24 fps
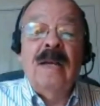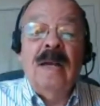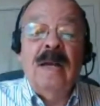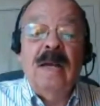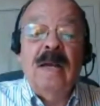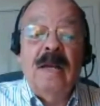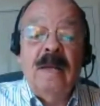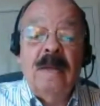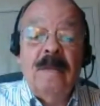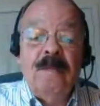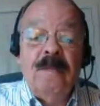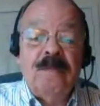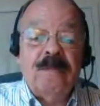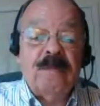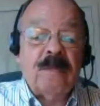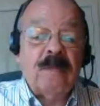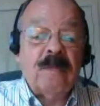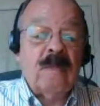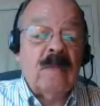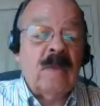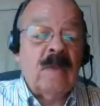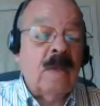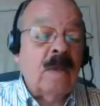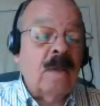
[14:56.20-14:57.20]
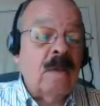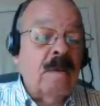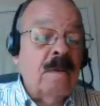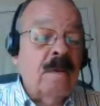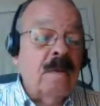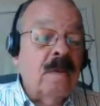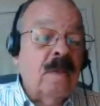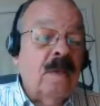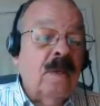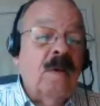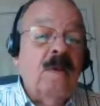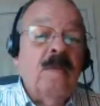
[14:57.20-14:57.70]
Um,
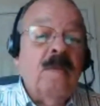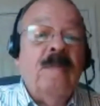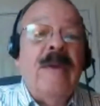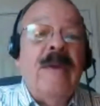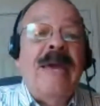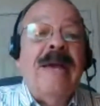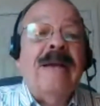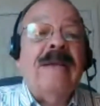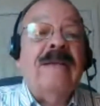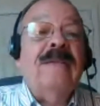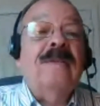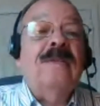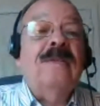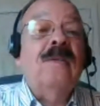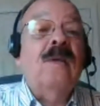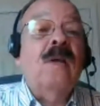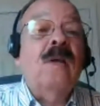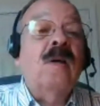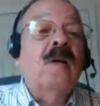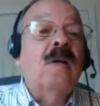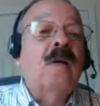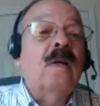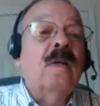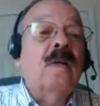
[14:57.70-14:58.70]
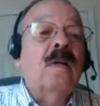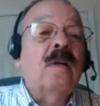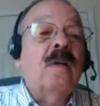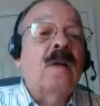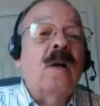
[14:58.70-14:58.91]
you know, back to, uh,